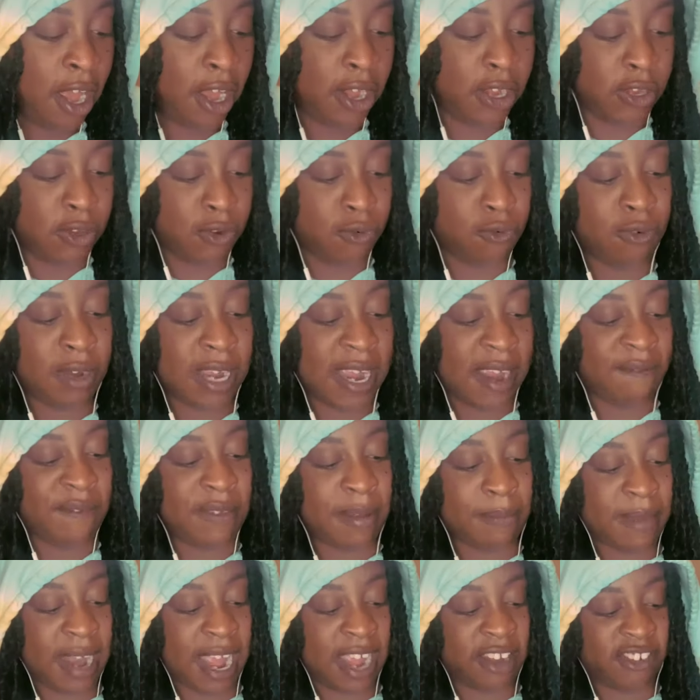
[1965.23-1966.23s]
You give
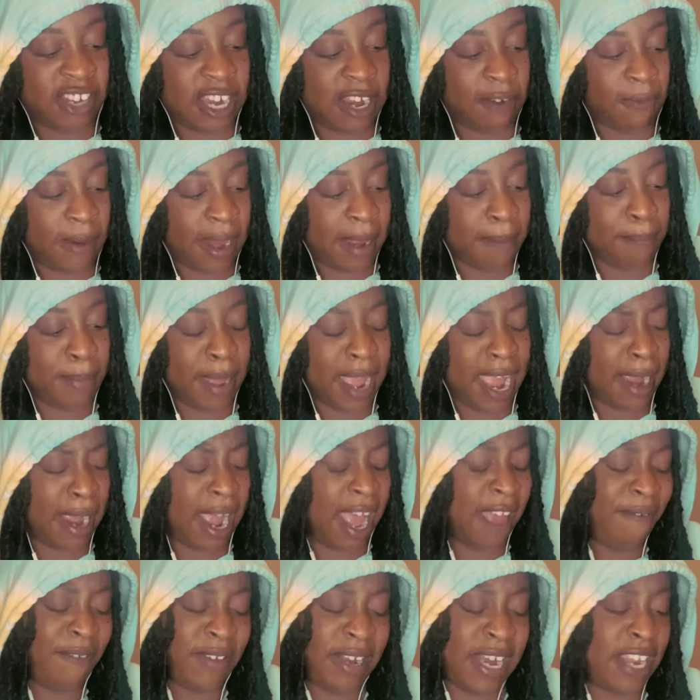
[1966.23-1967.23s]
them that shit right back.
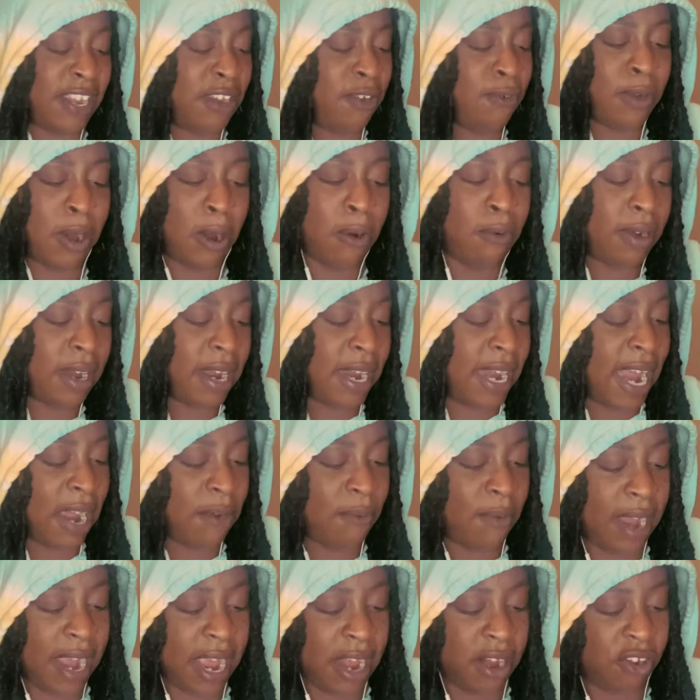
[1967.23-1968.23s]
I feel like you don't connect
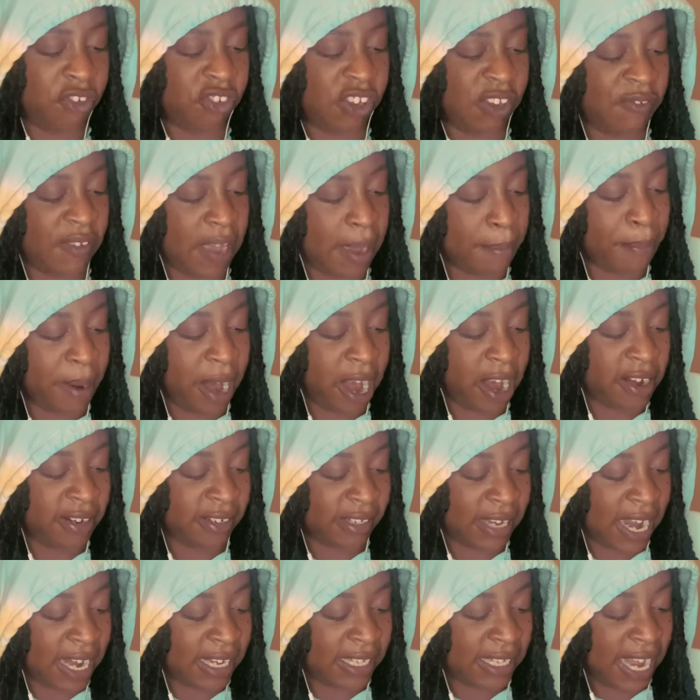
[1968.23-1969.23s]
with energy vampires
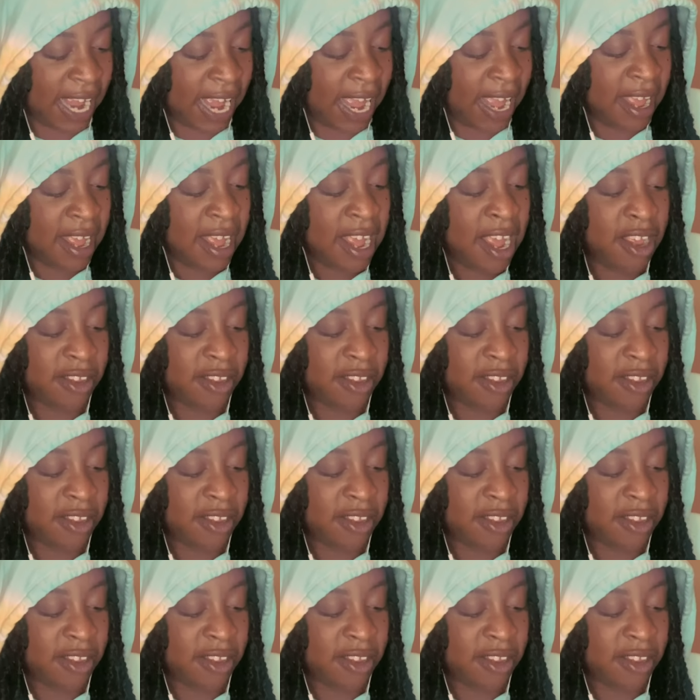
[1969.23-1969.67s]
like that.